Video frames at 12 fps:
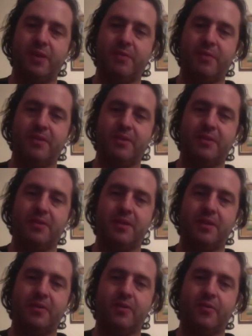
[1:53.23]
Maybe this is an
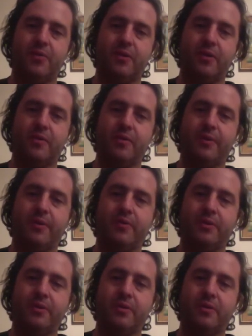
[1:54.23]
eagle printed on a
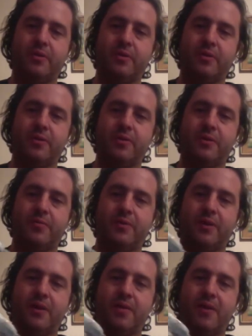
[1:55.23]
poster or something
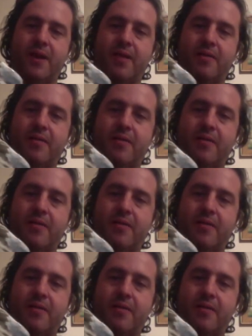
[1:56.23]
like that.